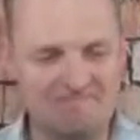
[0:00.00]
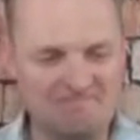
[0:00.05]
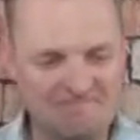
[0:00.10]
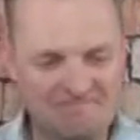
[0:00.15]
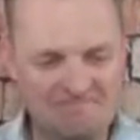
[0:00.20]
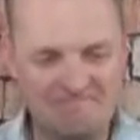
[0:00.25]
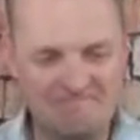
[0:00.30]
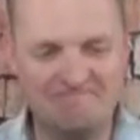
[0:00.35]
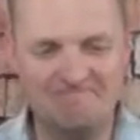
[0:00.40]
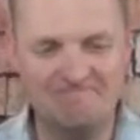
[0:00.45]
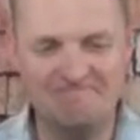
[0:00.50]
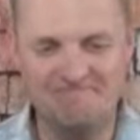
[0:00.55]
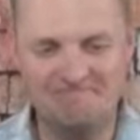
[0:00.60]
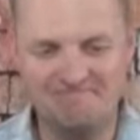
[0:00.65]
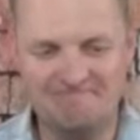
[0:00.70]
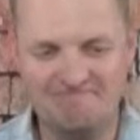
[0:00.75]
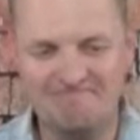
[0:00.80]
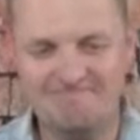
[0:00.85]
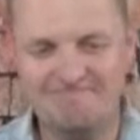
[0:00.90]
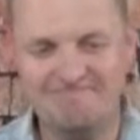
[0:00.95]

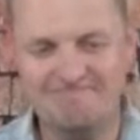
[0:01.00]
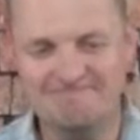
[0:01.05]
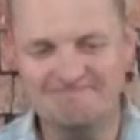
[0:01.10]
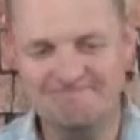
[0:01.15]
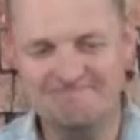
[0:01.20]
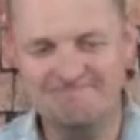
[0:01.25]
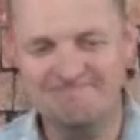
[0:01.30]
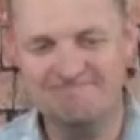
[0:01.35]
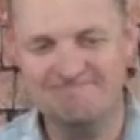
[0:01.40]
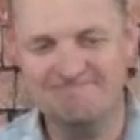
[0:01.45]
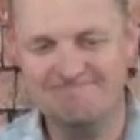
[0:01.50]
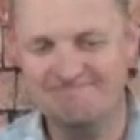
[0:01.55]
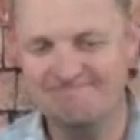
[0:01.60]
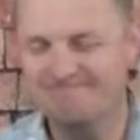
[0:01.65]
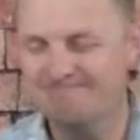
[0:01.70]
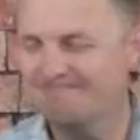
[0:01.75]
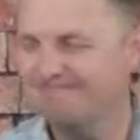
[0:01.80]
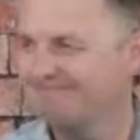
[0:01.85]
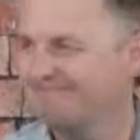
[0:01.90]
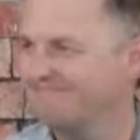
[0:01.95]

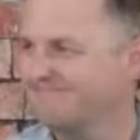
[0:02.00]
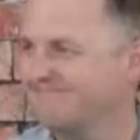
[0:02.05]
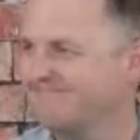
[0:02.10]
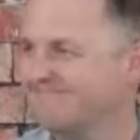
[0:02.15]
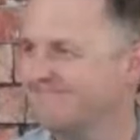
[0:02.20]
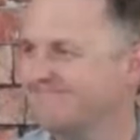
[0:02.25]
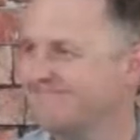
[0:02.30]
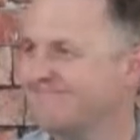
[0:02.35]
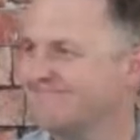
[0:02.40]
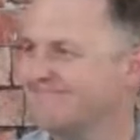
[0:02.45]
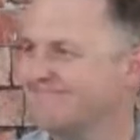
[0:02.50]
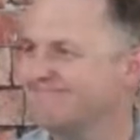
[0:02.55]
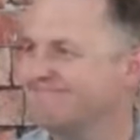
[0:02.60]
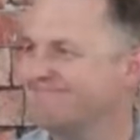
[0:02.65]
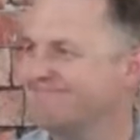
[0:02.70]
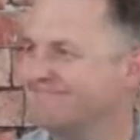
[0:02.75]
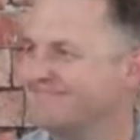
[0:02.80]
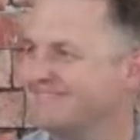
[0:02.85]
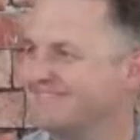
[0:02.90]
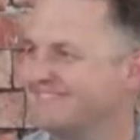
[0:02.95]

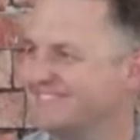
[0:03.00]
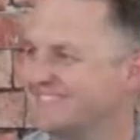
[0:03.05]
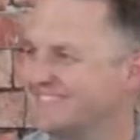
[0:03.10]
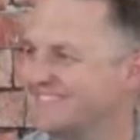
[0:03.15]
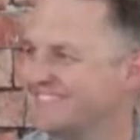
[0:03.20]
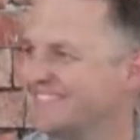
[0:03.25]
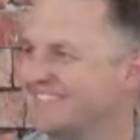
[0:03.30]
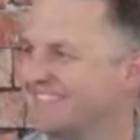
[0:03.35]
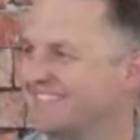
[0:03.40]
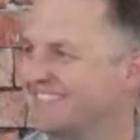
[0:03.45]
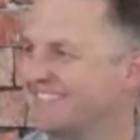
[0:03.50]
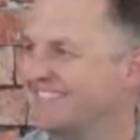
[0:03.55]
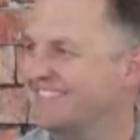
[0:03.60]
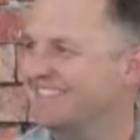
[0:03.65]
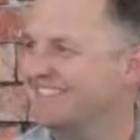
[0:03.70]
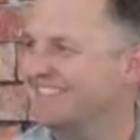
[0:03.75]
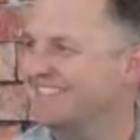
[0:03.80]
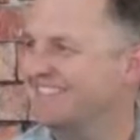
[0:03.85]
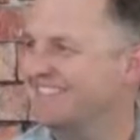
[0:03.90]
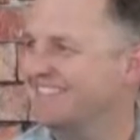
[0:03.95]

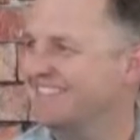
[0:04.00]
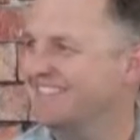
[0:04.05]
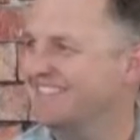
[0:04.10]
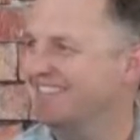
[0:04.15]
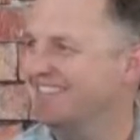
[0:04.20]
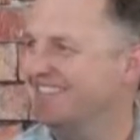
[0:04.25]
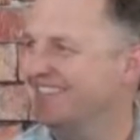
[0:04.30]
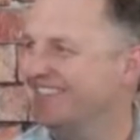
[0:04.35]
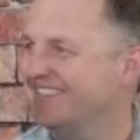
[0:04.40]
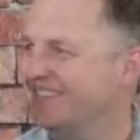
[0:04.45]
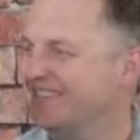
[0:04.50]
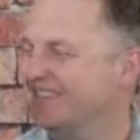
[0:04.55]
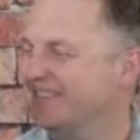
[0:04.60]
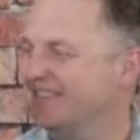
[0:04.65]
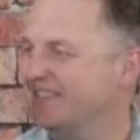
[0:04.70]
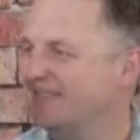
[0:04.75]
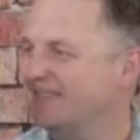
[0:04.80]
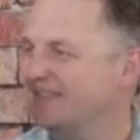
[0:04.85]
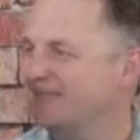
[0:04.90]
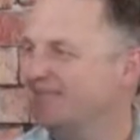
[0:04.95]

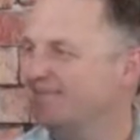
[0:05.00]
[no speech]